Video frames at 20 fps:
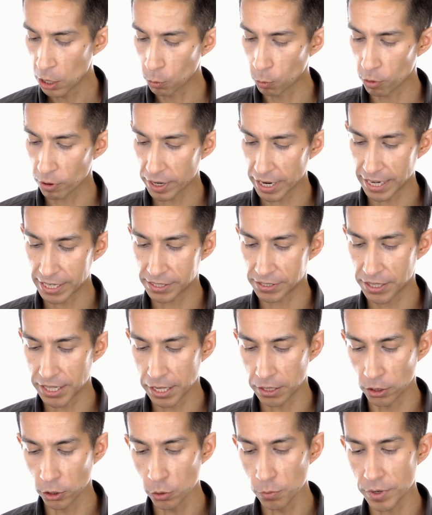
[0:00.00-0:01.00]
whereas
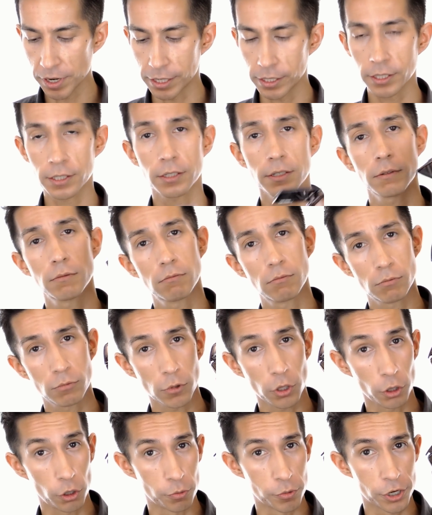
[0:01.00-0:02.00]
the luminous,
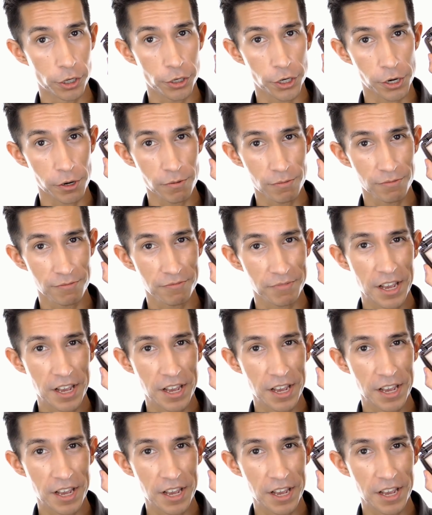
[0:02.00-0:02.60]
luminous here,